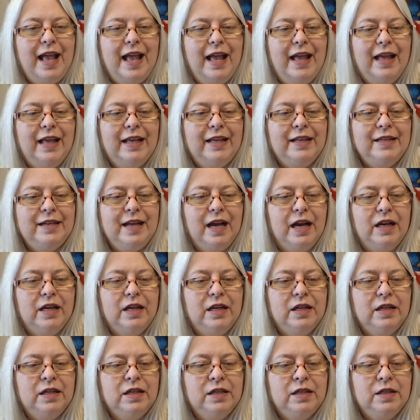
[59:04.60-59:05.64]
And
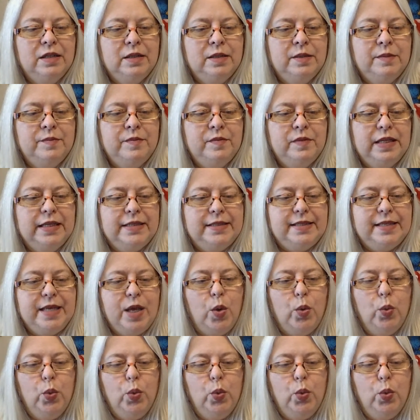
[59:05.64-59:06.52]
let's see.